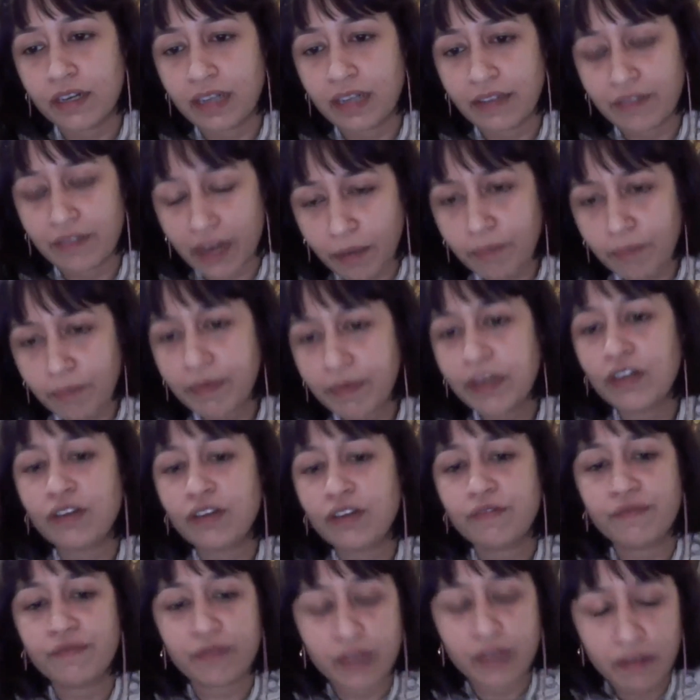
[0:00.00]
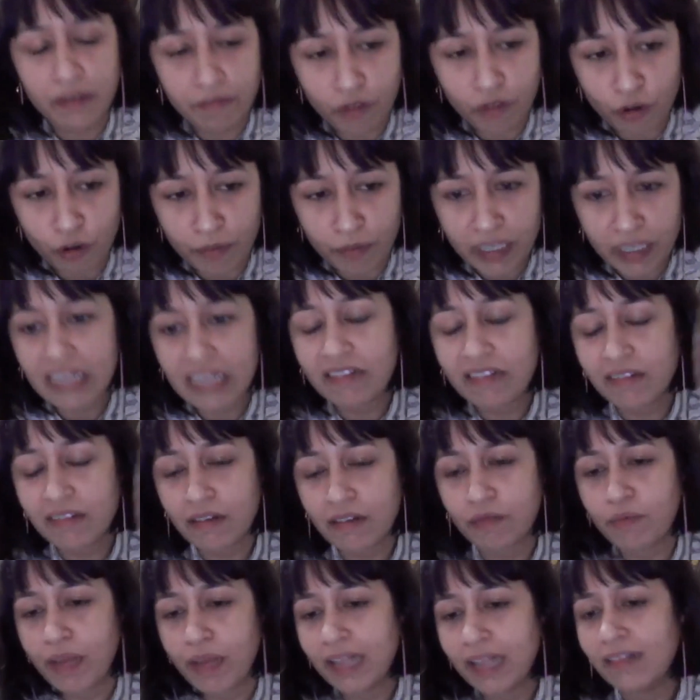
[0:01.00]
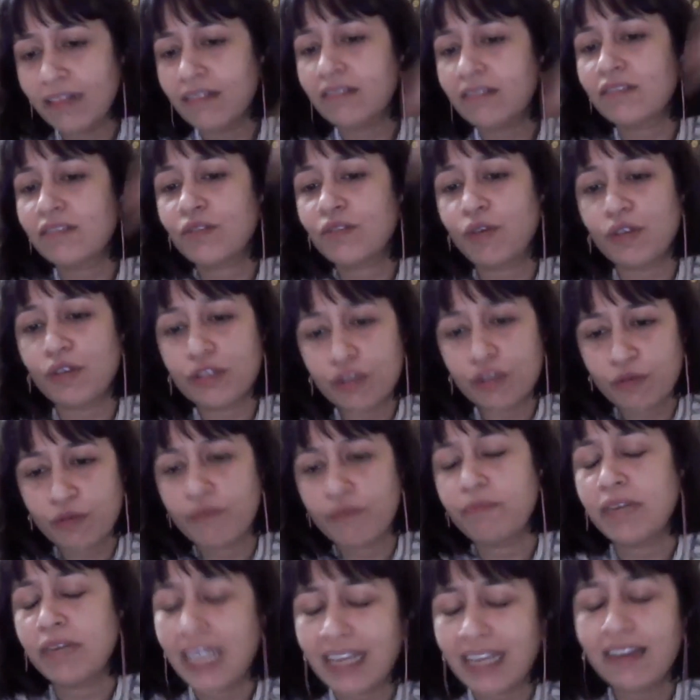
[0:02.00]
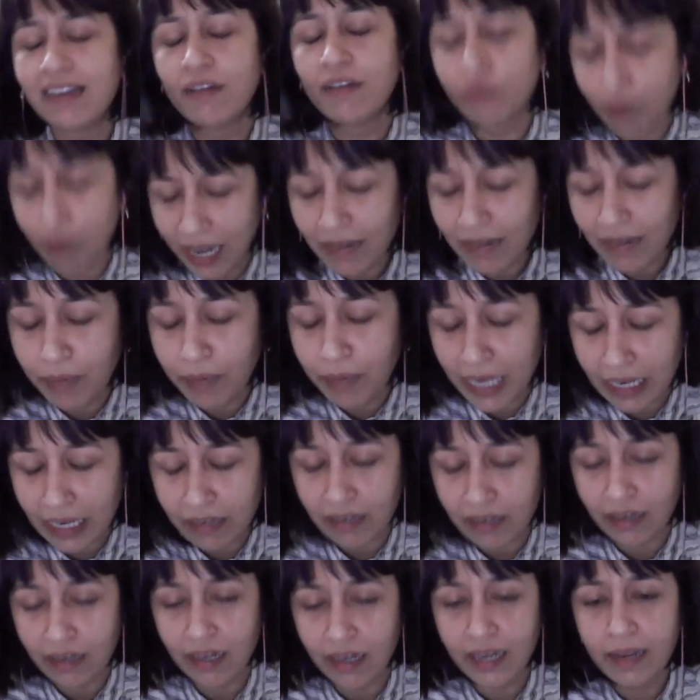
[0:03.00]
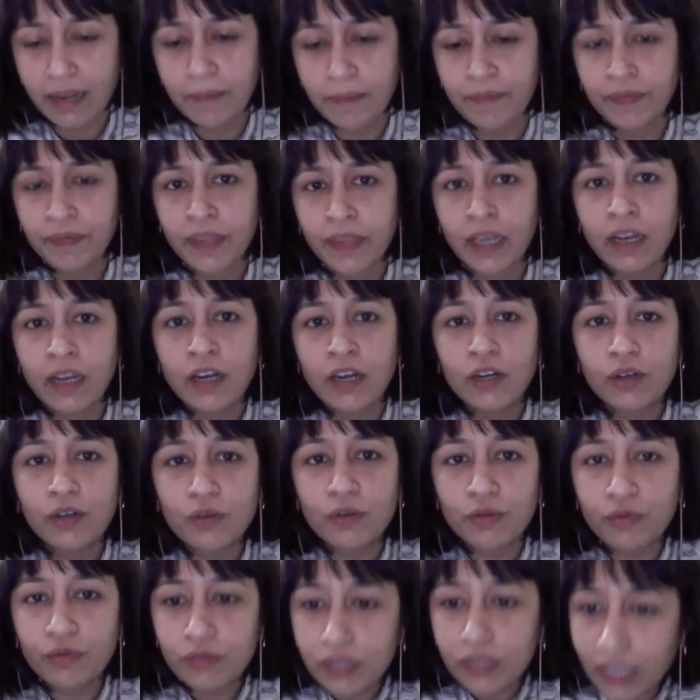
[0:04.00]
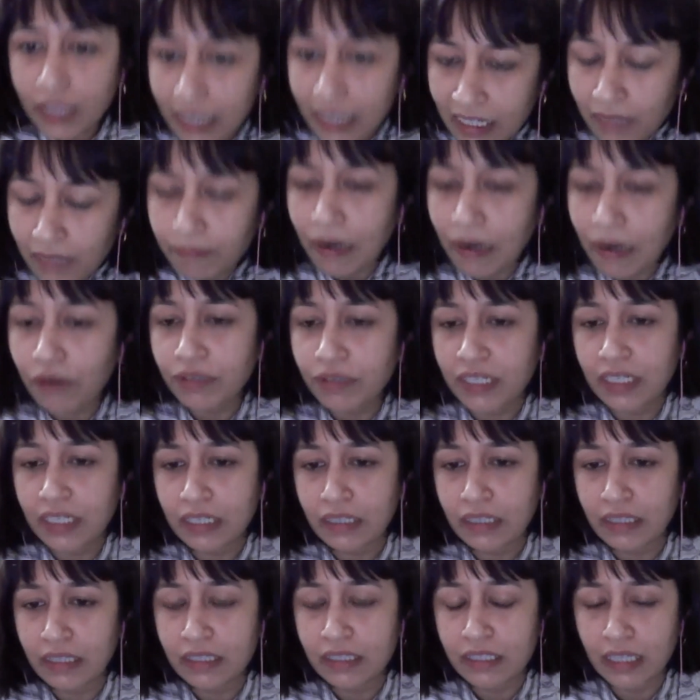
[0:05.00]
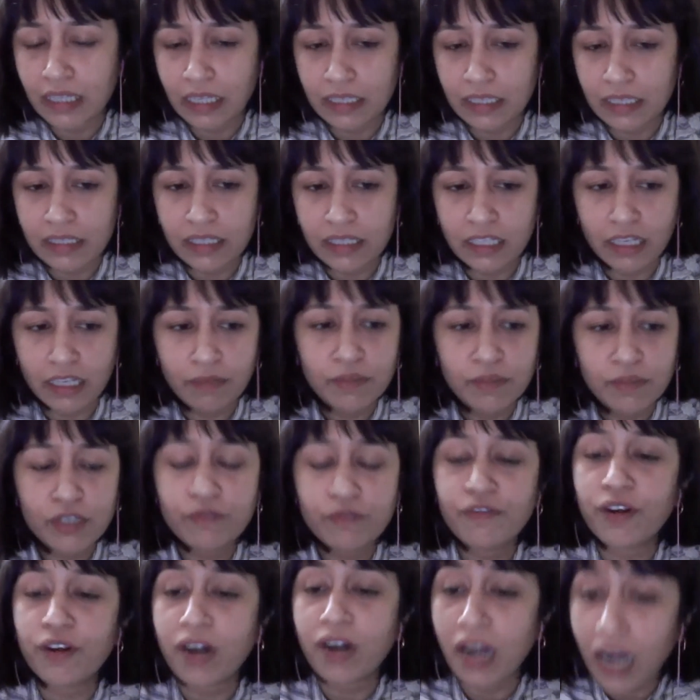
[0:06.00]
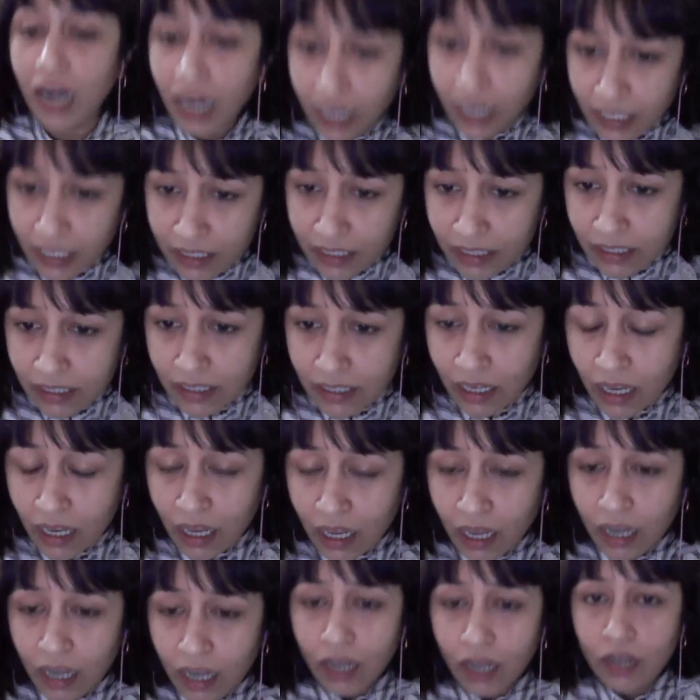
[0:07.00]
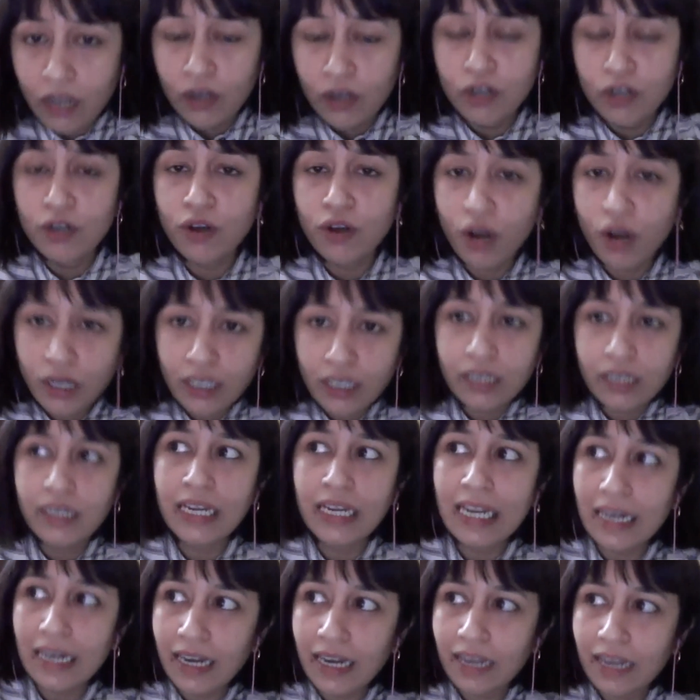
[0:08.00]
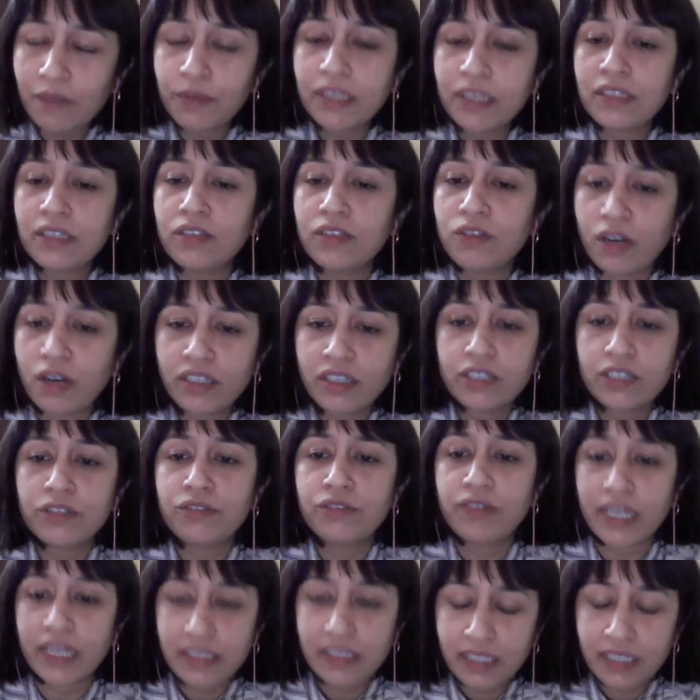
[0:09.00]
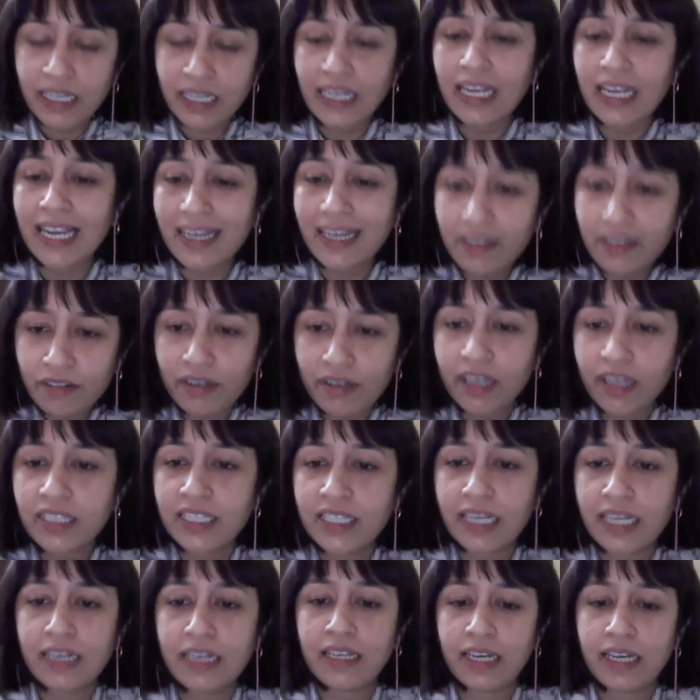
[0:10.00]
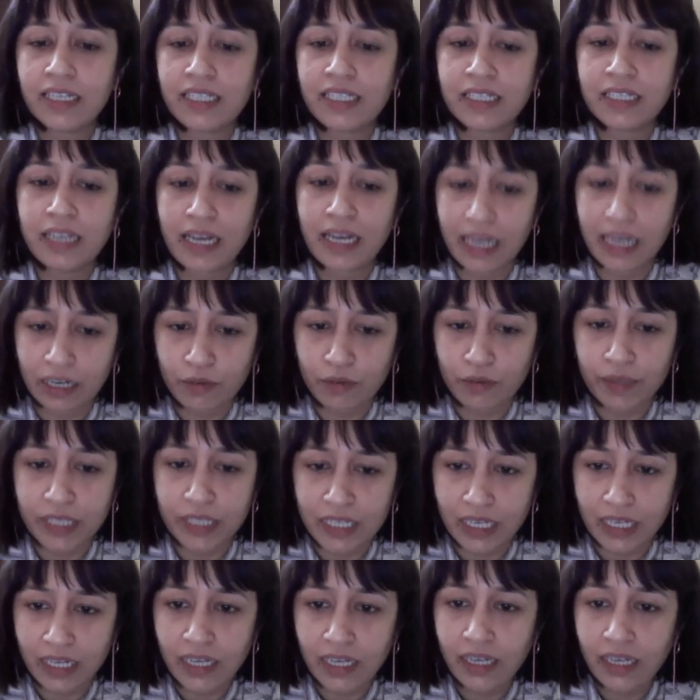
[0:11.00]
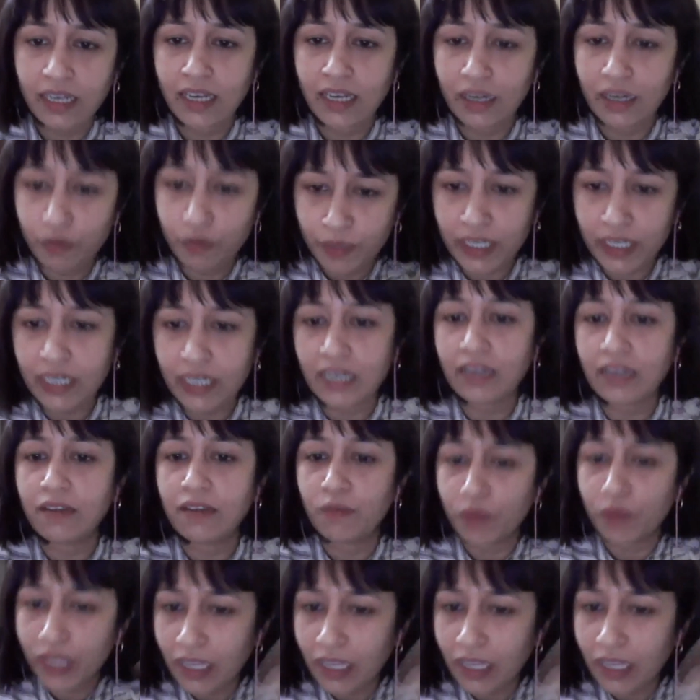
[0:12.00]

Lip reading: development of material wealth, also material well-being, really, to think about it in these terms. For us, not dealing with, not addressing intra-generational equity